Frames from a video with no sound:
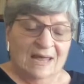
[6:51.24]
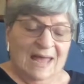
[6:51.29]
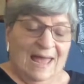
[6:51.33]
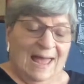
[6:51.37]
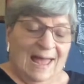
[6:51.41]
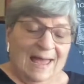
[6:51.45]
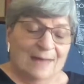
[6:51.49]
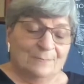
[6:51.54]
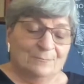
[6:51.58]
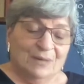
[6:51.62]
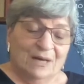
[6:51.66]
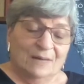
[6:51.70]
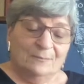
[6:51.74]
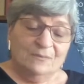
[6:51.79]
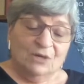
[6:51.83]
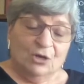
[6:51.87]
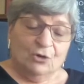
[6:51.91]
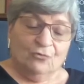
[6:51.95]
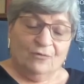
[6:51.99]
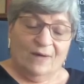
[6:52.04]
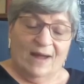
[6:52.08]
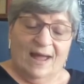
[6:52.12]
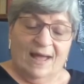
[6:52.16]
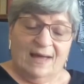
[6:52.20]
and by
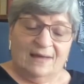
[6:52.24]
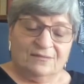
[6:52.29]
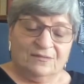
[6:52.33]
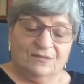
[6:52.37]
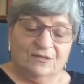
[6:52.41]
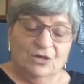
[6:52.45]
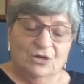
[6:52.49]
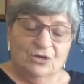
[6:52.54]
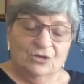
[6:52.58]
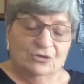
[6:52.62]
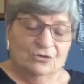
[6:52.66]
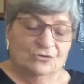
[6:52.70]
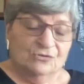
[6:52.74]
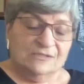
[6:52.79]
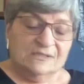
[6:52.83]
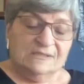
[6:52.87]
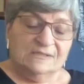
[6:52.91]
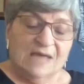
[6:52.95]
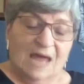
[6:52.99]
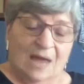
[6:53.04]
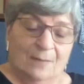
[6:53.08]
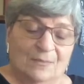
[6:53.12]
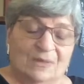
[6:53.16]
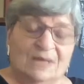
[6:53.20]
McGrath
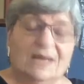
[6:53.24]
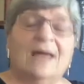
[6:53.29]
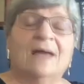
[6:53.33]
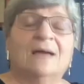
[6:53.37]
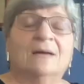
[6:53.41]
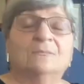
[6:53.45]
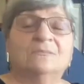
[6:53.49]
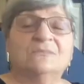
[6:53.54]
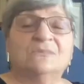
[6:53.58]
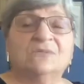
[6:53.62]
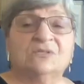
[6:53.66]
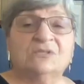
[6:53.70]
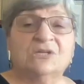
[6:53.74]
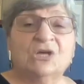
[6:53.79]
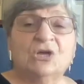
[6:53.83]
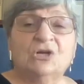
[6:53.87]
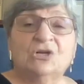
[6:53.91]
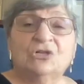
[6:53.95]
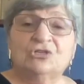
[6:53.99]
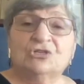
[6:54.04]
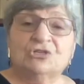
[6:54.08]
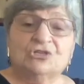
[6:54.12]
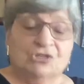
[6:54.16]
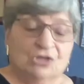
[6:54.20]
uses M&Ms
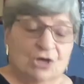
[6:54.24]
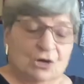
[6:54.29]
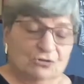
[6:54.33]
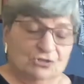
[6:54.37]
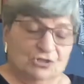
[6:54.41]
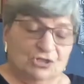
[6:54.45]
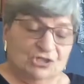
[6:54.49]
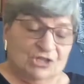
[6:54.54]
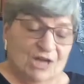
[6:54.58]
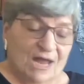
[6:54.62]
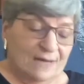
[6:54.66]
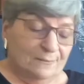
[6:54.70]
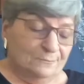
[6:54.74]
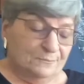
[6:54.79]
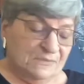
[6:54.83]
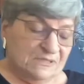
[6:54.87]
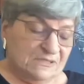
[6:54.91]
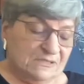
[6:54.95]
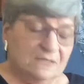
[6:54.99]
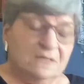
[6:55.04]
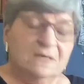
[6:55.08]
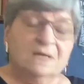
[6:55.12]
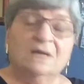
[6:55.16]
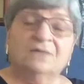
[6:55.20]
to show
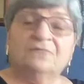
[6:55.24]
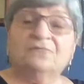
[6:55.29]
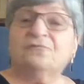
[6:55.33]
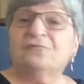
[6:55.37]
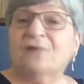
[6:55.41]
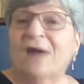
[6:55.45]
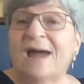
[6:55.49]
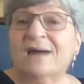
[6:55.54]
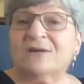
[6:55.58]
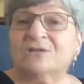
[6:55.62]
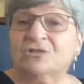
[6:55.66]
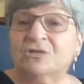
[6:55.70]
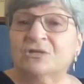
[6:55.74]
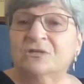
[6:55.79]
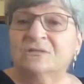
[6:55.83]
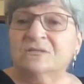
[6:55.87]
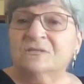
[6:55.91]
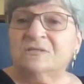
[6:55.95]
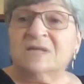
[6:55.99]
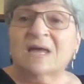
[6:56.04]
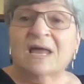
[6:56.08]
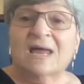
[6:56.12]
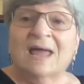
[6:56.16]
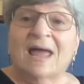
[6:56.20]
shapes,
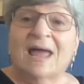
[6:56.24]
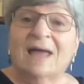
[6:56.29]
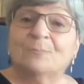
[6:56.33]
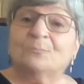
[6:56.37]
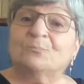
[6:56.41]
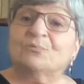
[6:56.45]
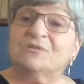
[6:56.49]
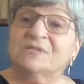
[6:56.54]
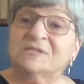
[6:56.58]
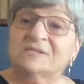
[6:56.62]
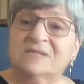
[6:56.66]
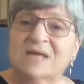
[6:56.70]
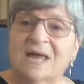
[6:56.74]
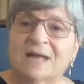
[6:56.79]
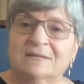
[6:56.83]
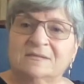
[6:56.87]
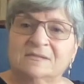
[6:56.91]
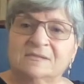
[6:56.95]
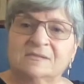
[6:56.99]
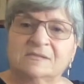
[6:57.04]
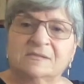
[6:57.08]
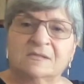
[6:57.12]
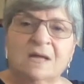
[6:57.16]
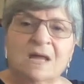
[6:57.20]
fractions, and
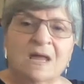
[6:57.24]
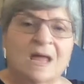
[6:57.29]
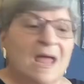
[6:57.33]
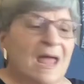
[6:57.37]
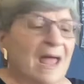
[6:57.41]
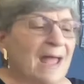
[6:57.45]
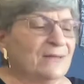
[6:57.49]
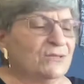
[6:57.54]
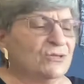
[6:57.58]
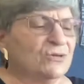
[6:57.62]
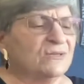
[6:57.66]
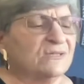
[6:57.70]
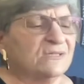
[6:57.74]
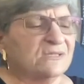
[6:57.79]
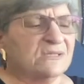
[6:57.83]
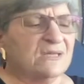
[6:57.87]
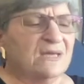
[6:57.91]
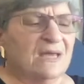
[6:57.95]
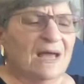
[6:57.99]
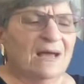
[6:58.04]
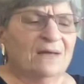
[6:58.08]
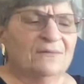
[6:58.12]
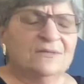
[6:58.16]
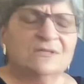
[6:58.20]
percents. And you can
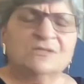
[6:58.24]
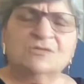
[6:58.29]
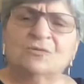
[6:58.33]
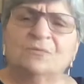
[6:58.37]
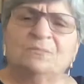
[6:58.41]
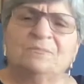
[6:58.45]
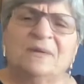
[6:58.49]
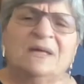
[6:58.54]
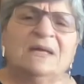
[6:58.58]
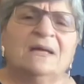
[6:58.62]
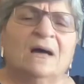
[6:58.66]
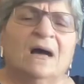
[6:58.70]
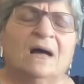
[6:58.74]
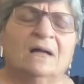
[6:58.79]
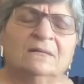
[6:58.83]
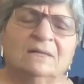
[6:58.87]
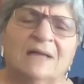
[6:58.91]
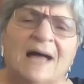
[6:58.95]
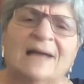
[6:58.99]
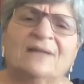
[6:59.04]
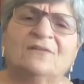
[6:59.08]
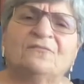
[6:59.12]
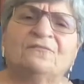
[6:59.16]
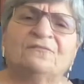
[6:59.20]
see how this would be a
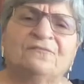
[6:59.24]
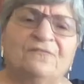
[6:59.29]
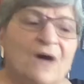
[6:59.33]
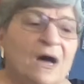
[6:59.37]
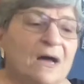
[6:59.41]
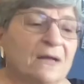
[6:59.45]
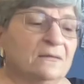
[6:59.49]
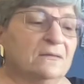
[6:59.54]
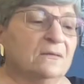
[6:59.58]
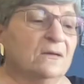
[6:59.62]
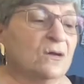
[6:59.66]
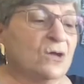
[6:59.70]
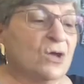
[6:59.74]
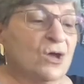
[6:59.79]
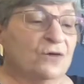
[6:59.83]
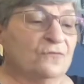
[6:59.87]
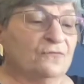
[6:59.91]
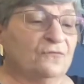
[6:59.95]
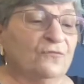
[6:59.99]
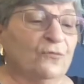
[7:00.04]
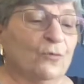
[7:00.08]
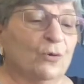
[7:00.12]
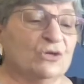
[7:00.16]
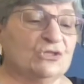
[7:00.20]
lot of fun
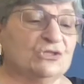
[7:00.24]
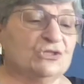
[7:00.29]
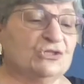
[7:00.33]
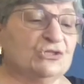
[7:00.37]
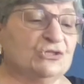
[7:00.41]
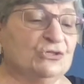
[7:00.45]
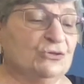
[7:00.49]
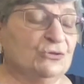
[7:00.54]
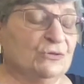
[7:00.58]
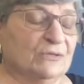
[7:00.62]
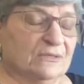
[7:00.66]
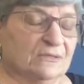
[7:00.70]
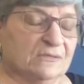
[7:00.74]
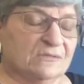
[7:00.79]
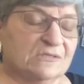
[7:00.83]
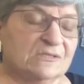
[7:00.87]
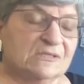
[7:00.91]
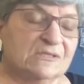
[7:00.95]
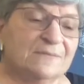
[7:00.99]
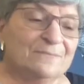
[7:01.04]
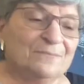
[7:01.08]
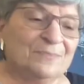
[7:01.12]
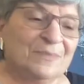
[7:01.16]
for students.